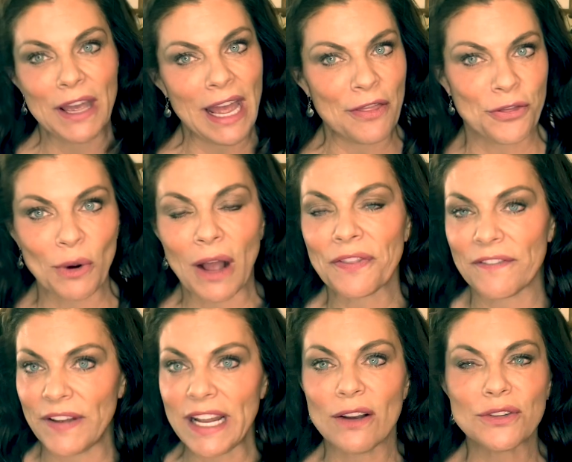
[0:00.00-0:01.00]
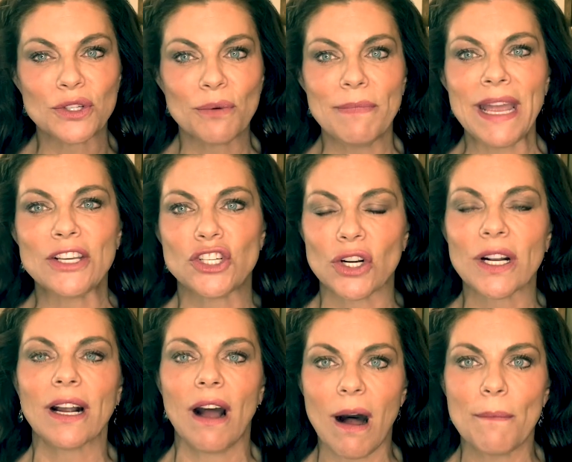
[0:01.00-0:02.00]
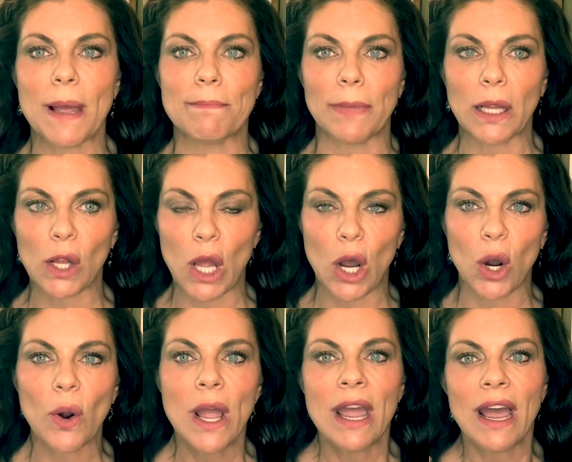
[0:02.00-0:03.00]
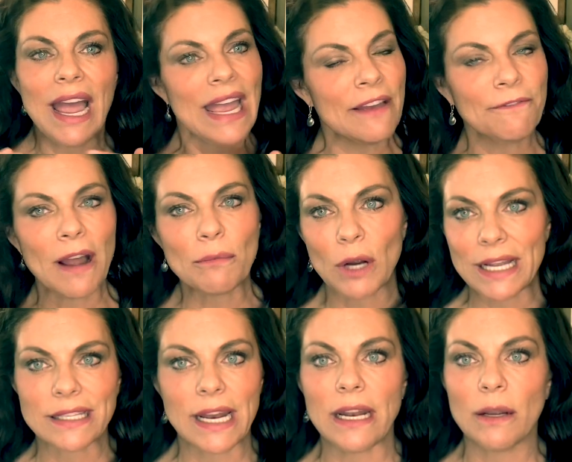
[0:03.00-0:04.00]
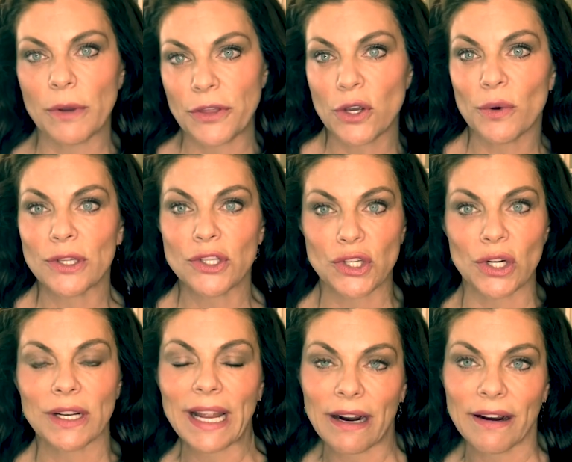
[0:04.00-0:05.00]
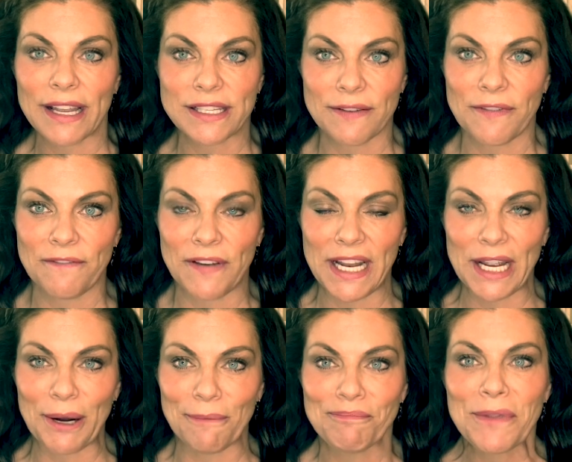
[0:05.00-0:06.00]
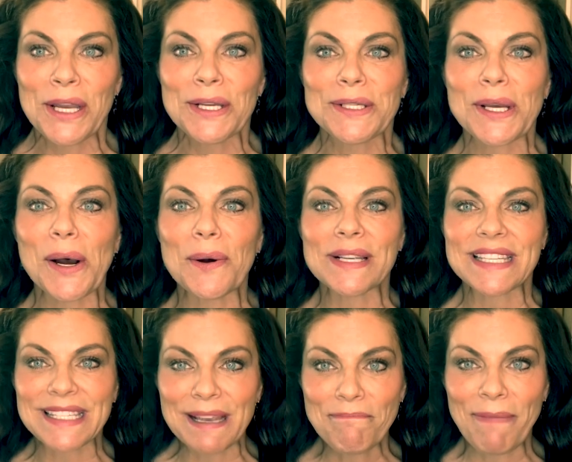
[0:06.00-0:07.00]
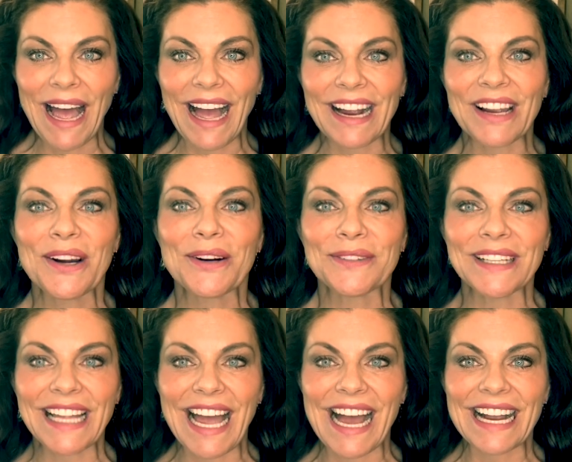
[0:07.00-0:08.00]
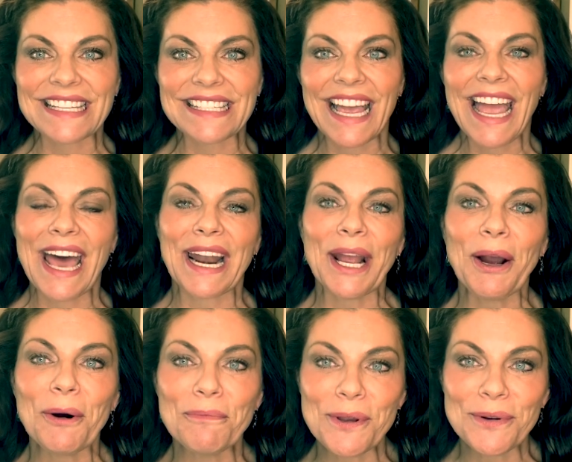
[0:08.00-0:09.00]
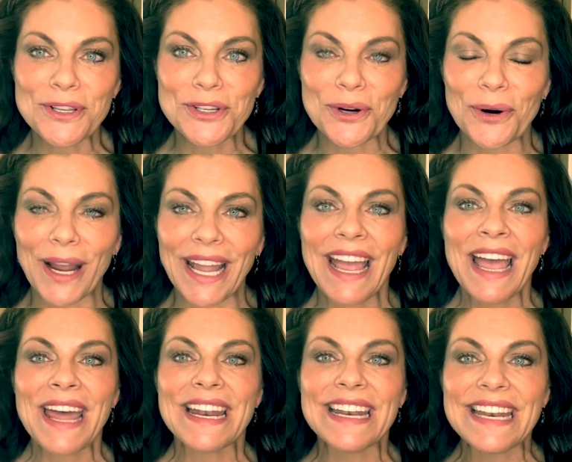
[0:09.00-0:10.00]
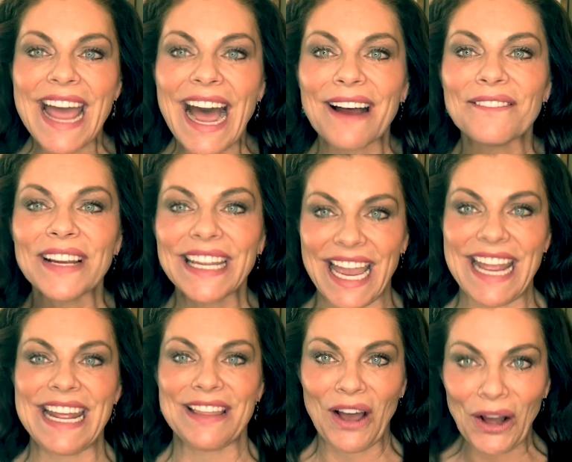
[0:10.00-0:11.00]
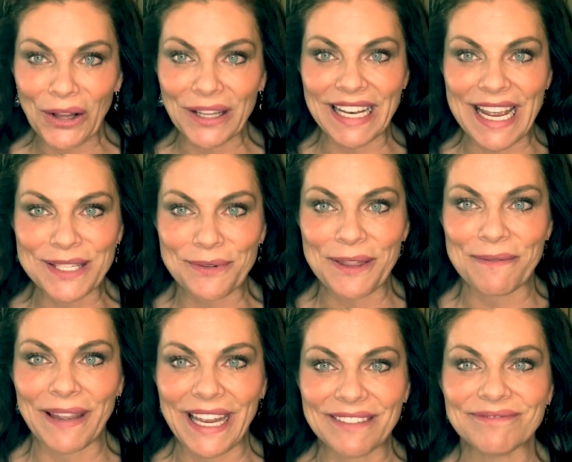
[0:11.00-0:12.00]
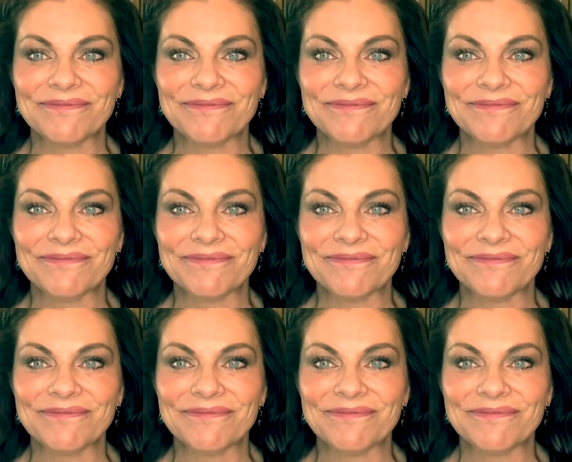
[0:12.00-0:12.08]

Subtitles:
throughout the video, so make sure to comment below if I'm resonating with you in certain areas of the video. So sit back, relax, and I hope you enjoy navigating the holidays with me.